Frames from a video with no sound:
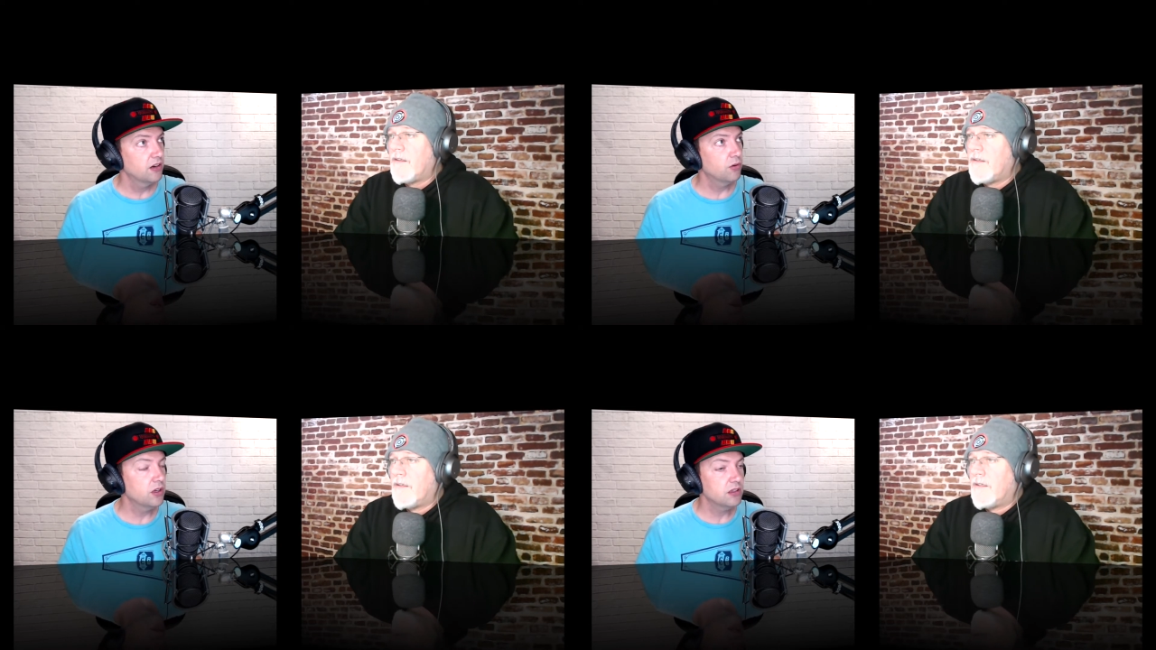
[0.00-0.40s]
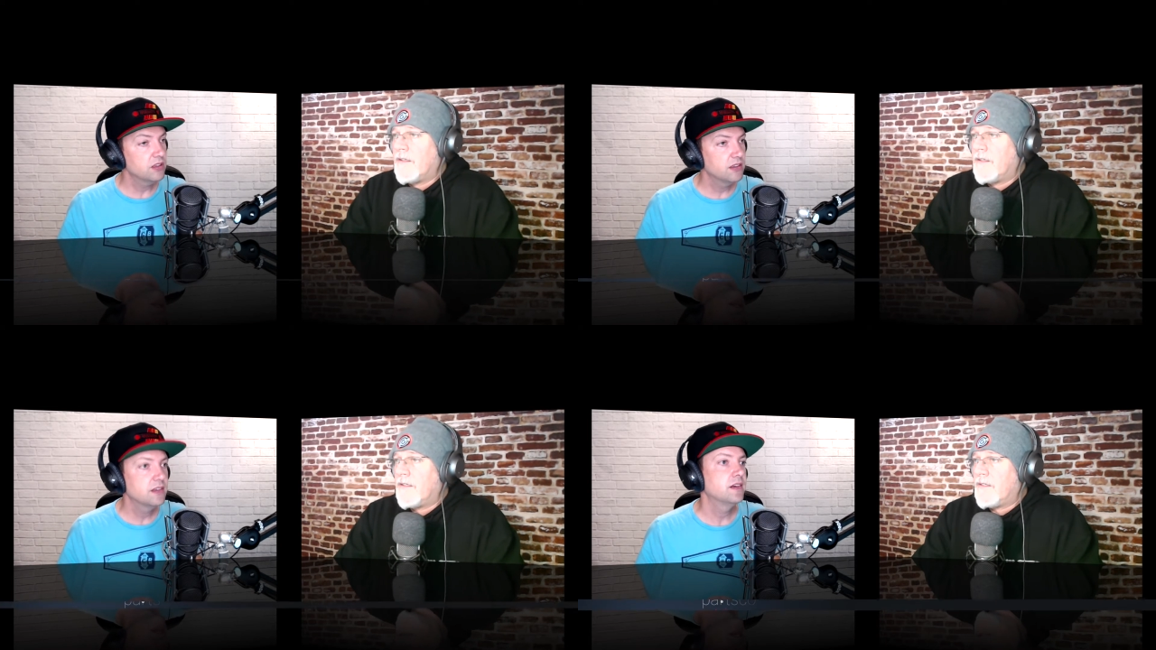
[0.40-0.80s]
Speaker 1: Well,
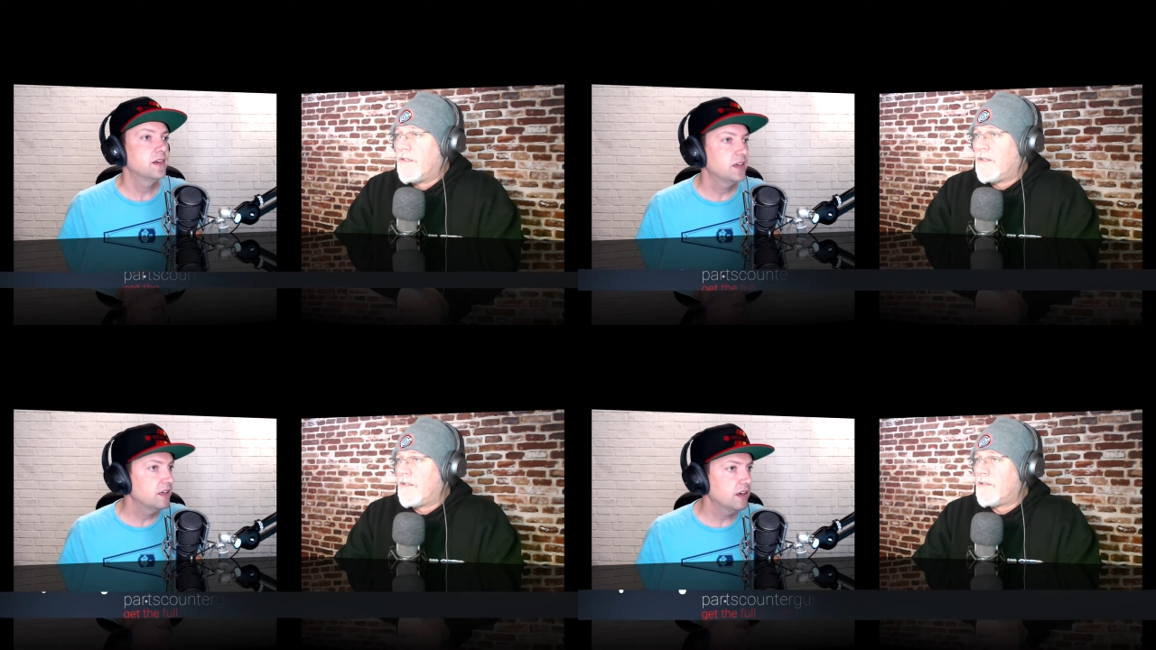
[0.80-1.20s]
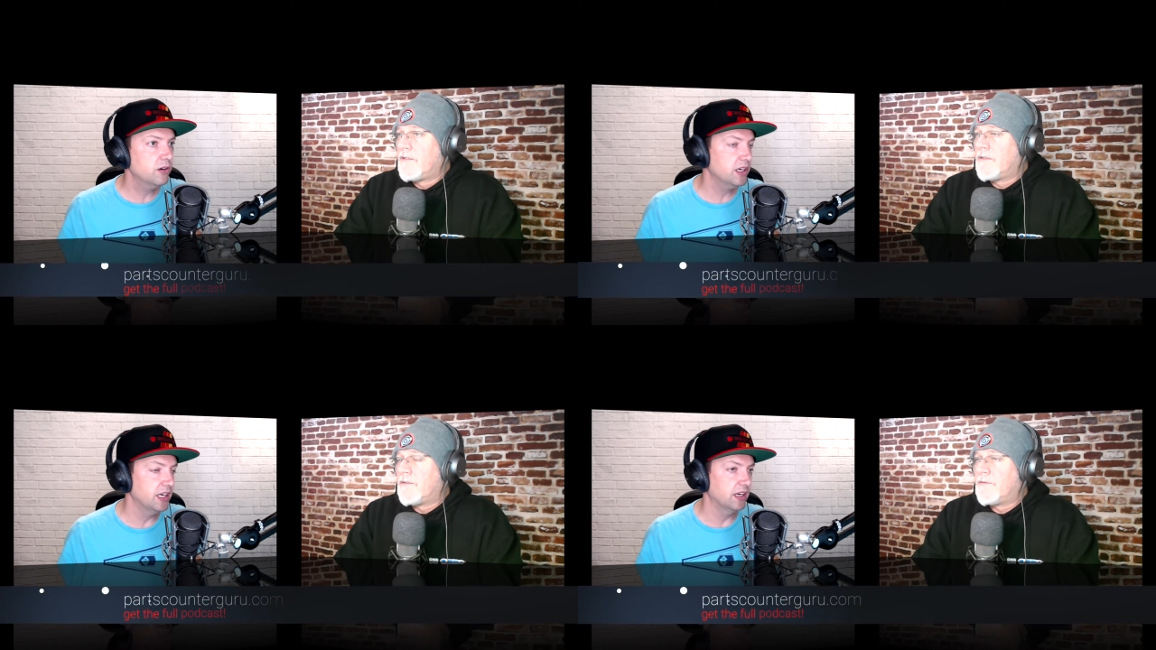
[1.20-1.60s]

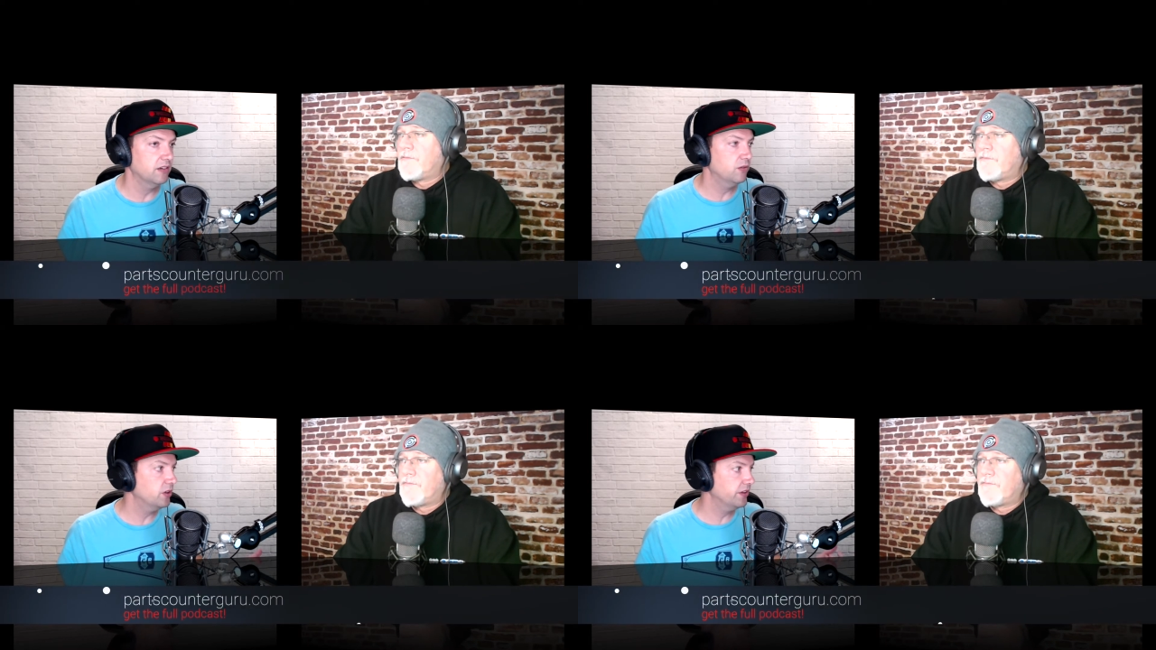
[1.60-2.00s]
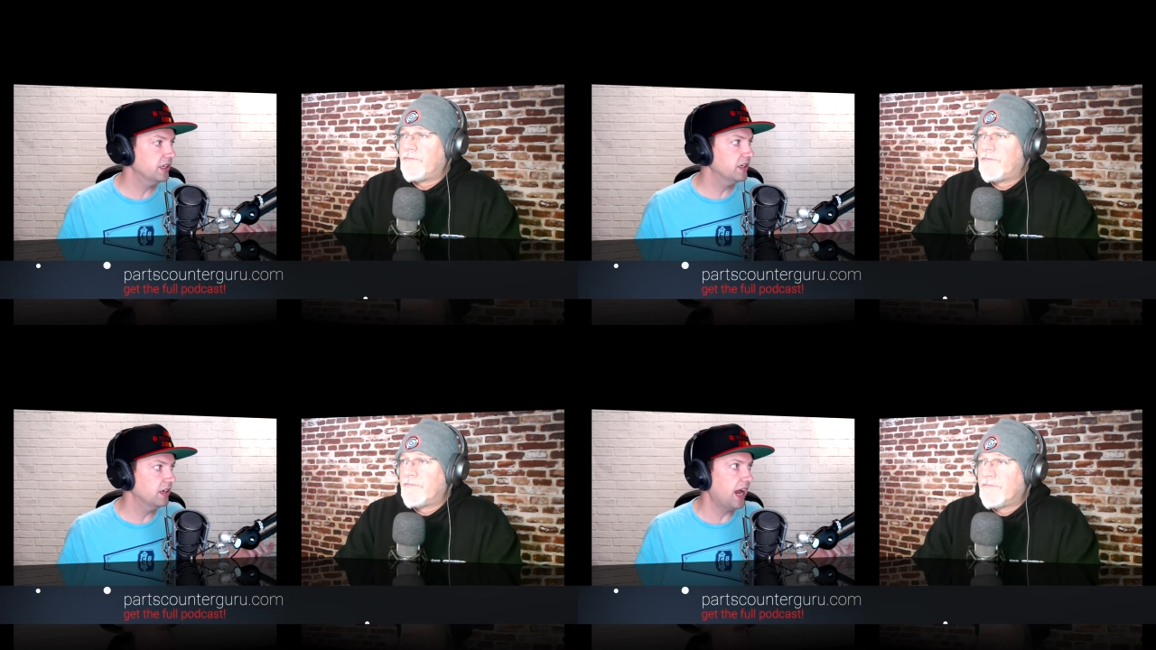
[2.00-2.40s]
okay. Well,
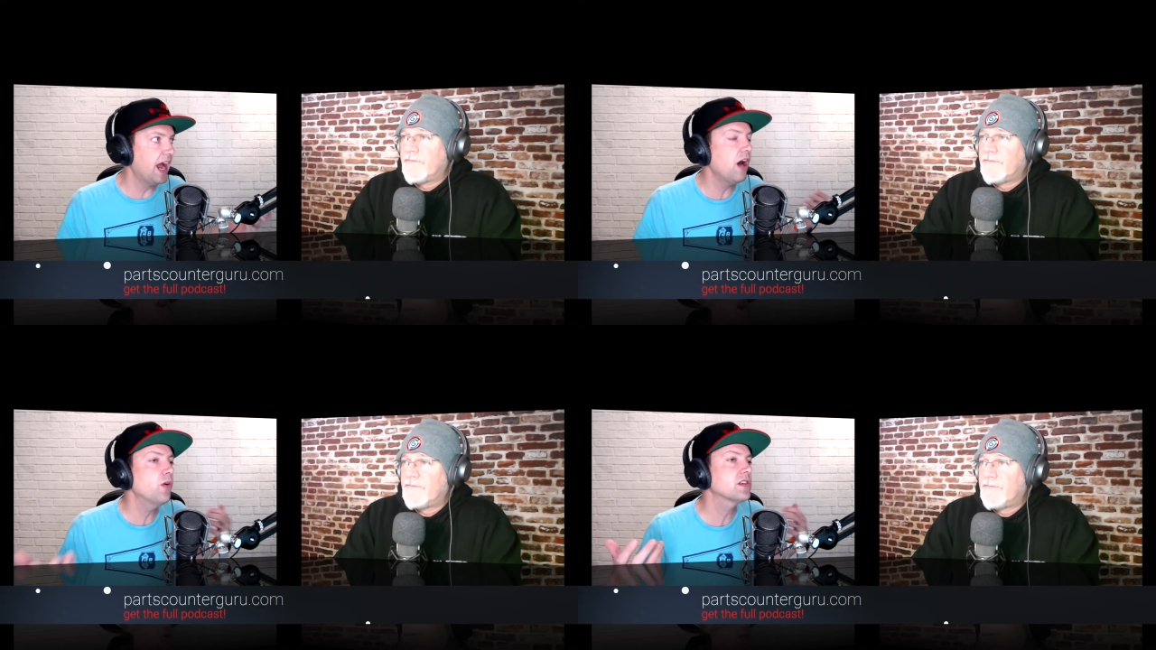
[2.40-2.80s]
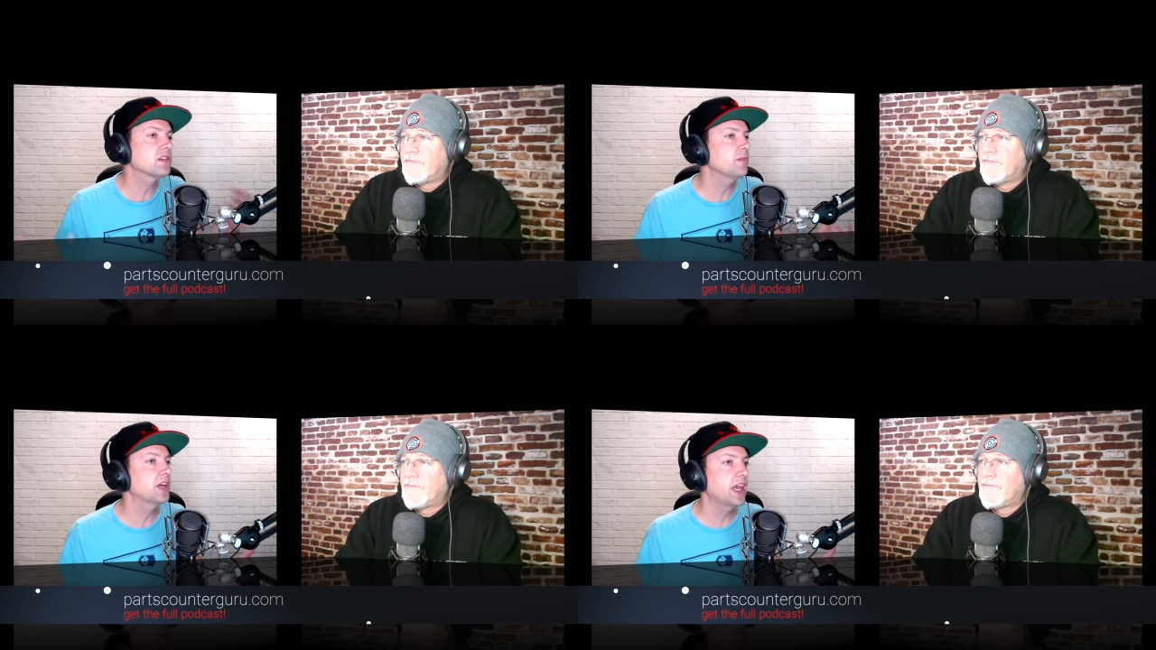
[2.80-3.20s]
then how is
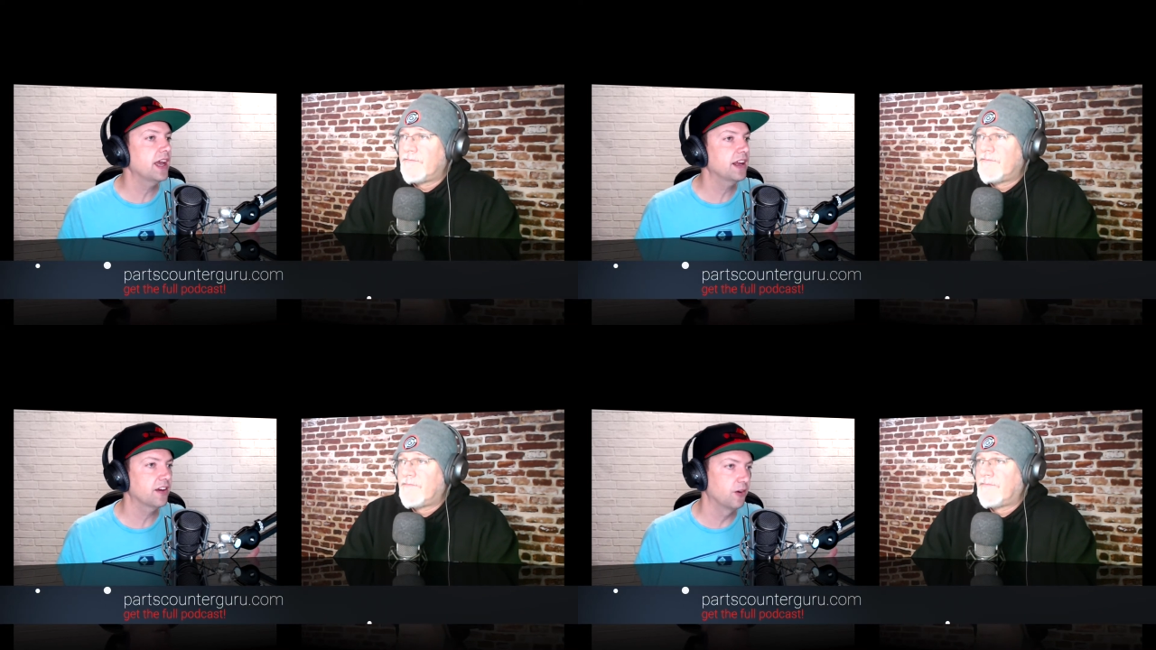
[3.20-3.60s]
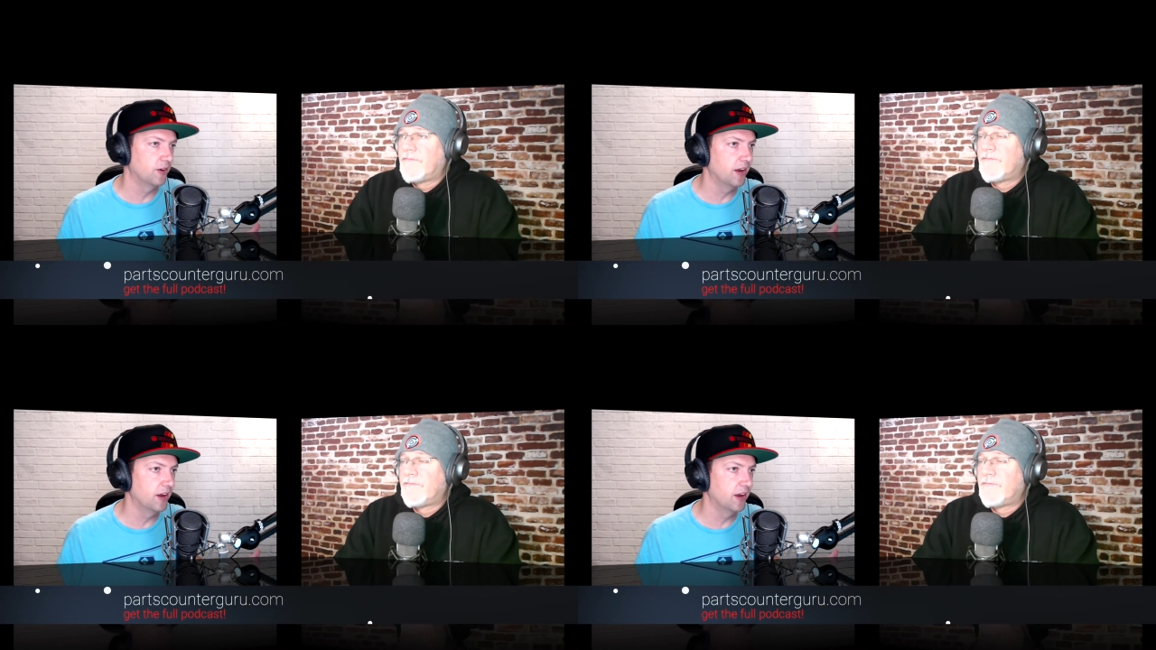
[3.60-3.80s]
some mechanic going,